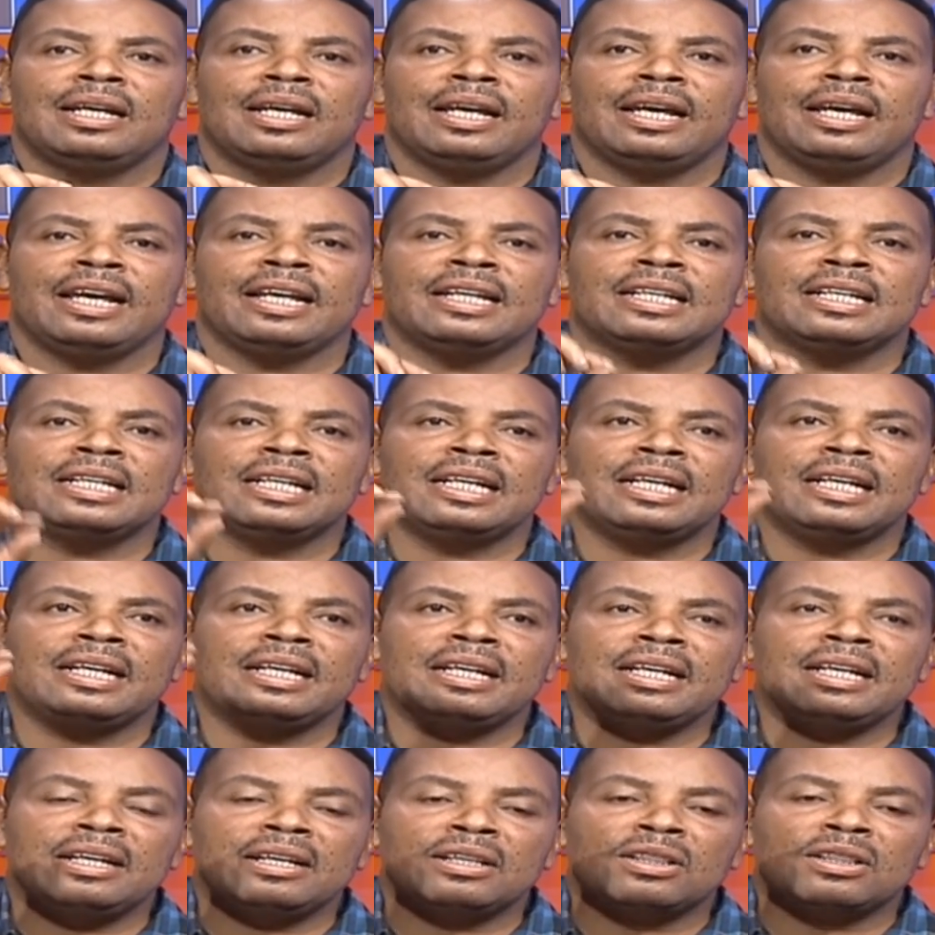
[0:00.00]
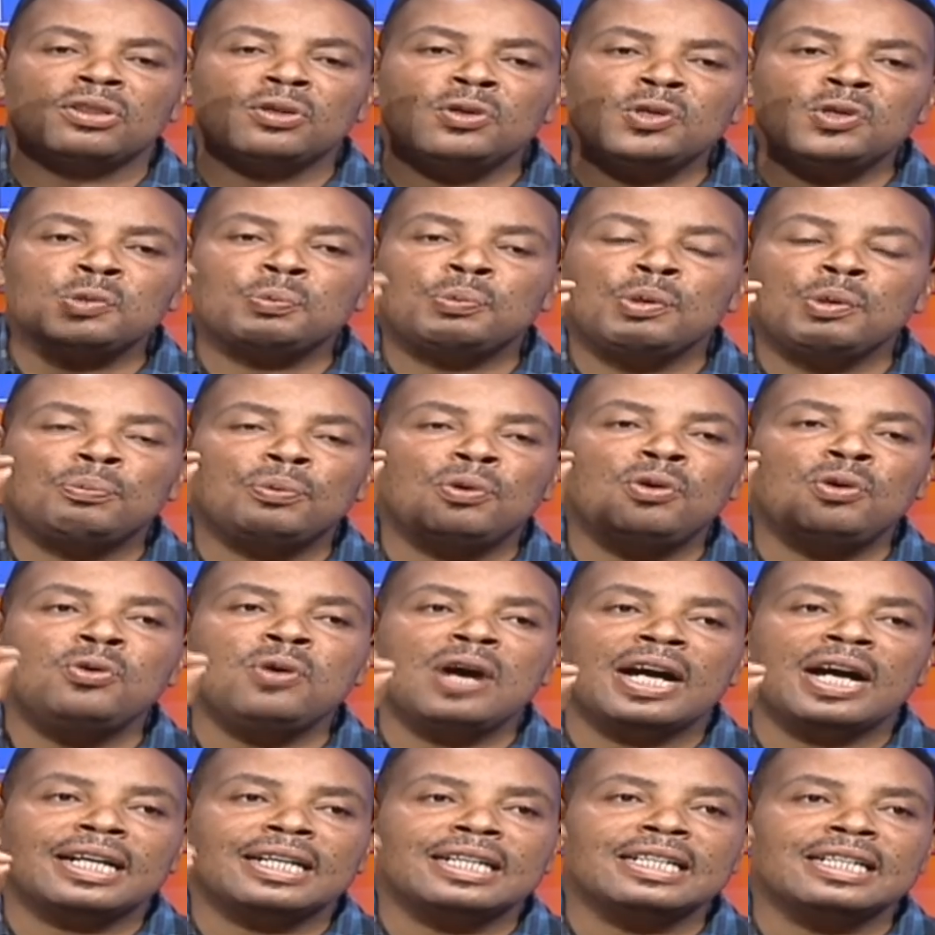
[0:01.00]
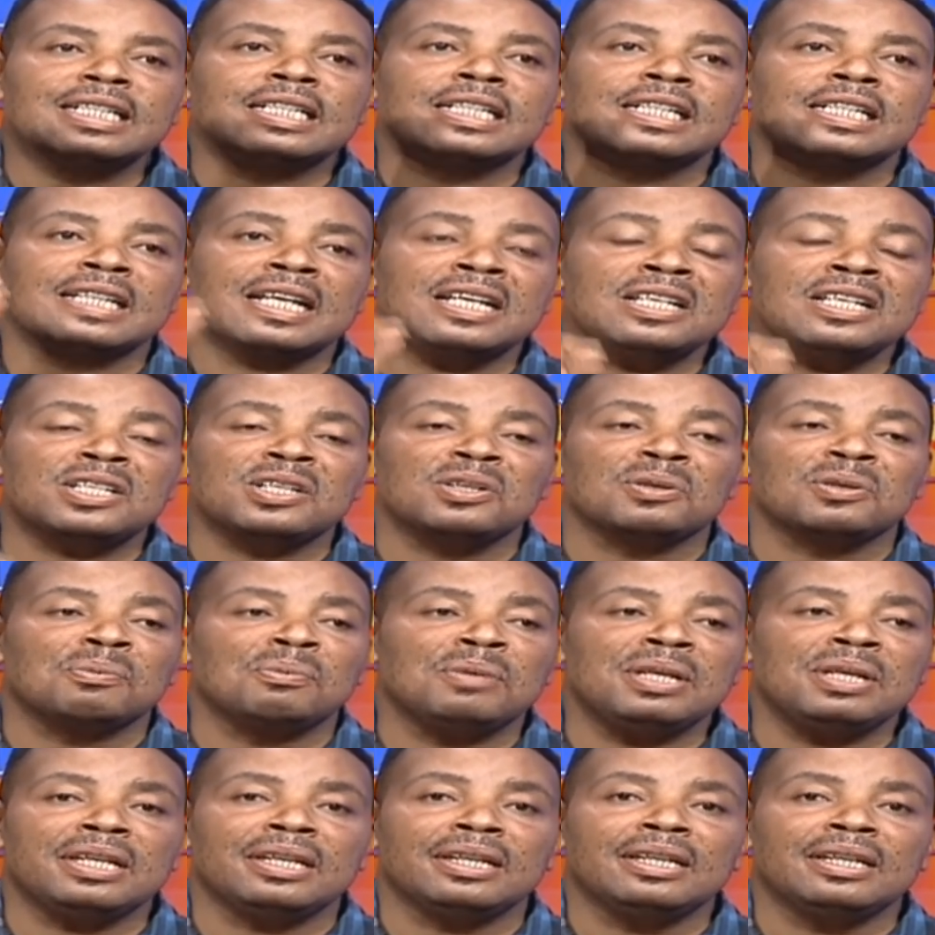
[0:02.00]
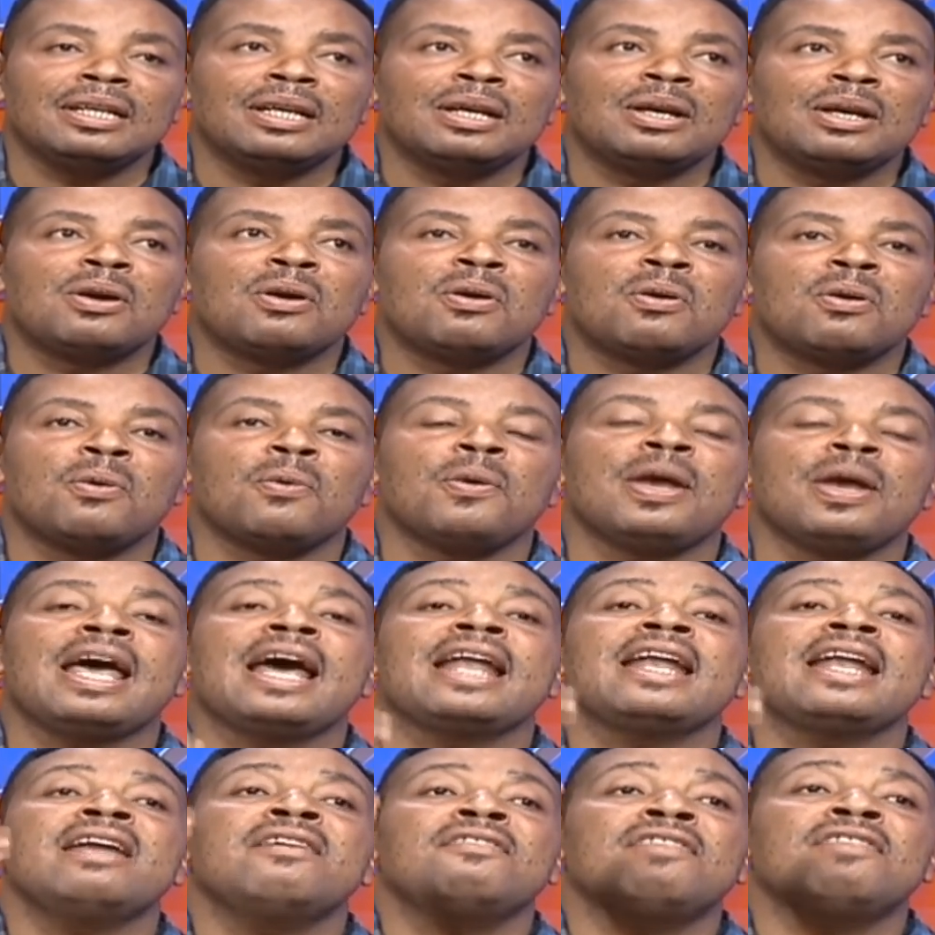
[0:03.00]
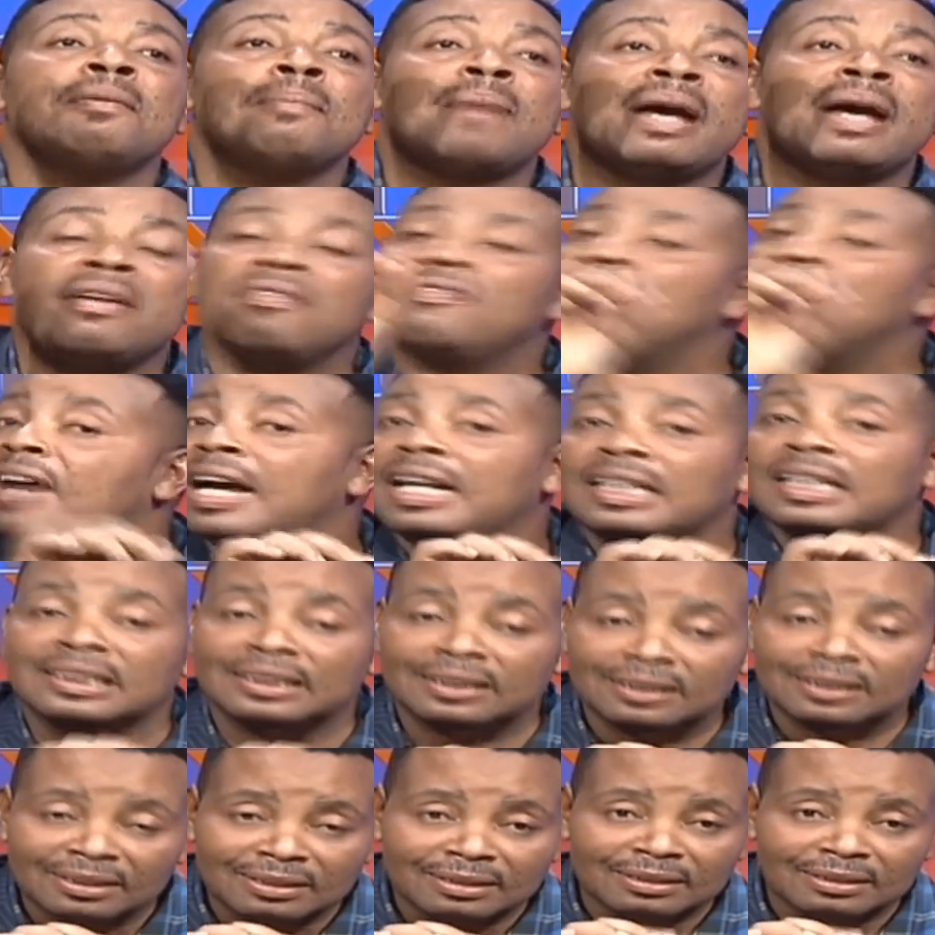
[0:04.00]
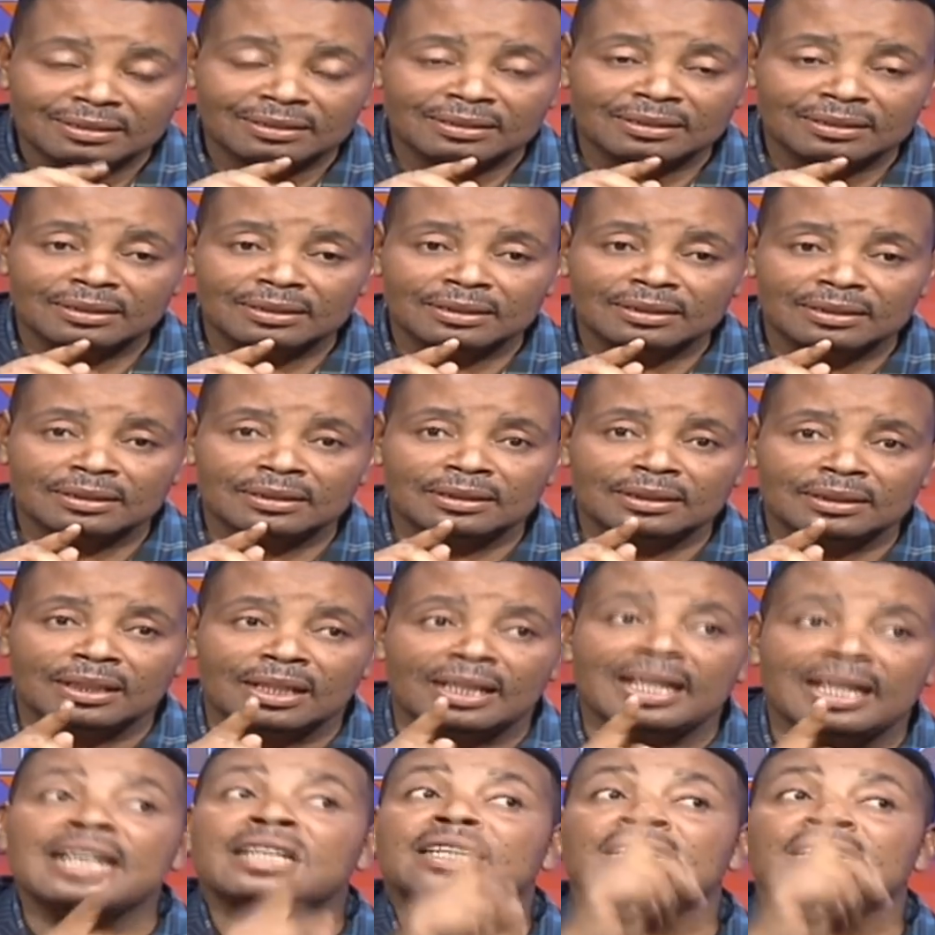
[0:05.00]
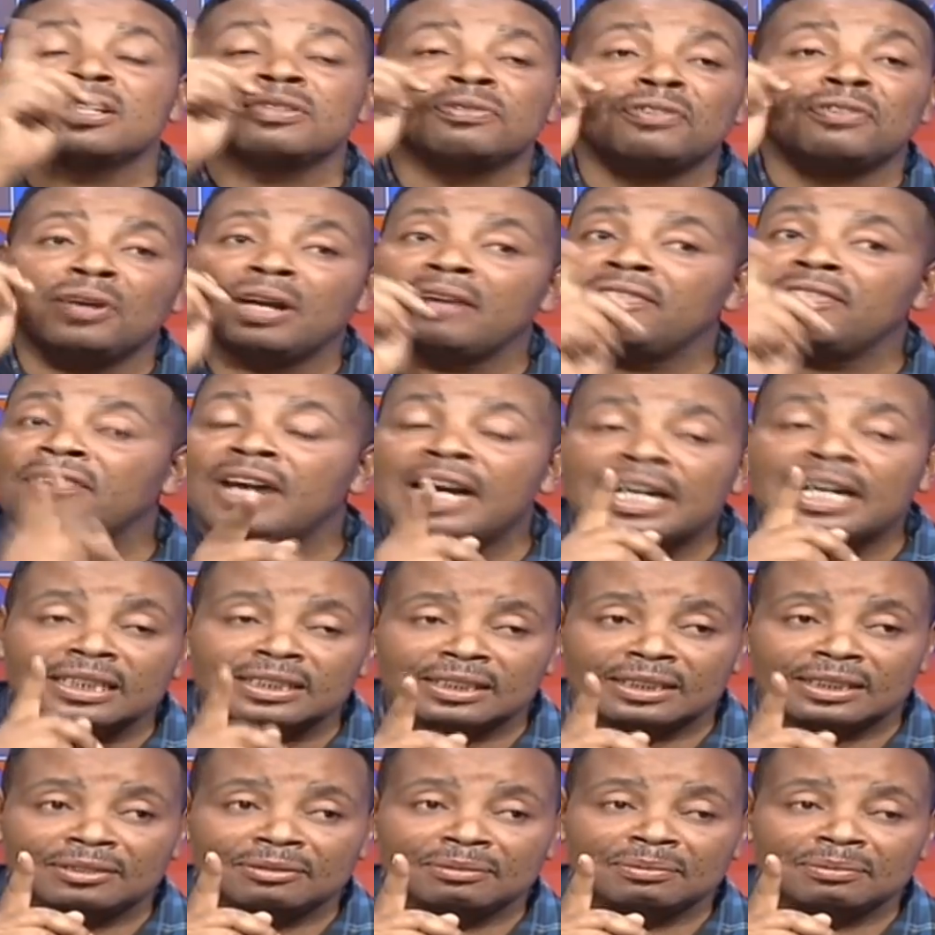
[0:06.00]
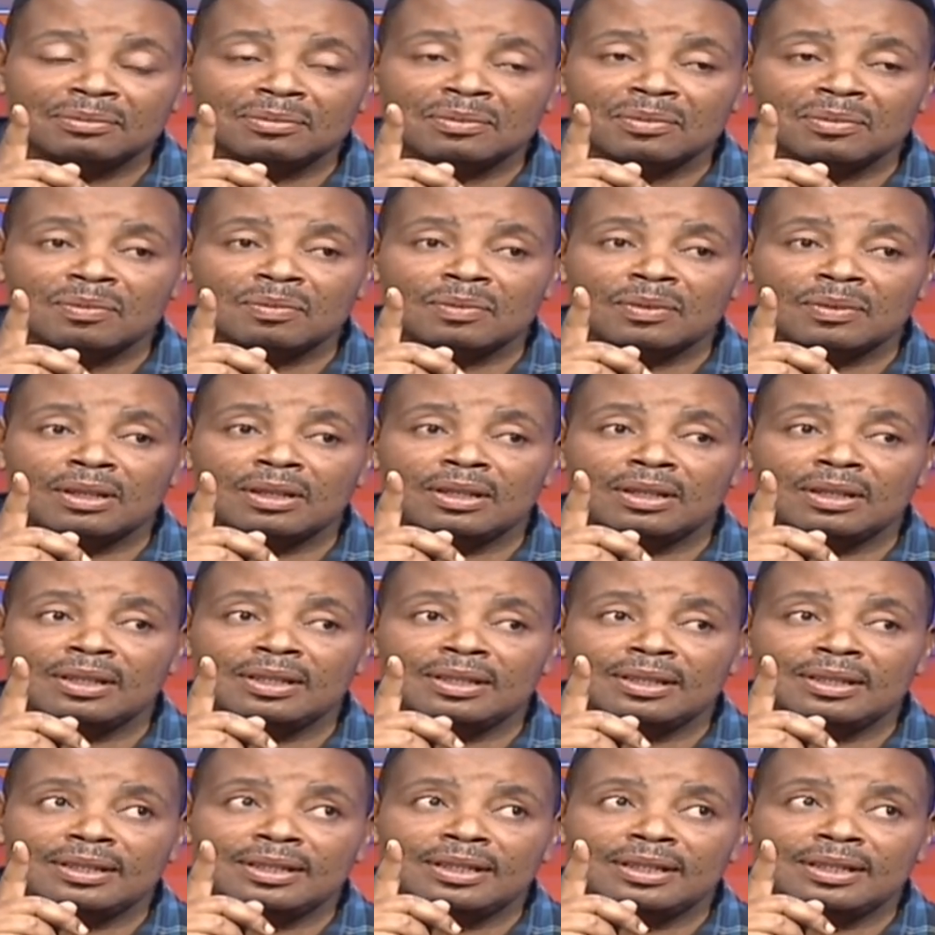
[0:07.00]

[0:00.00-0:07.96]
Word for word: And those people who are criticizing me were never my fans. That is for a fact. Have you, okay.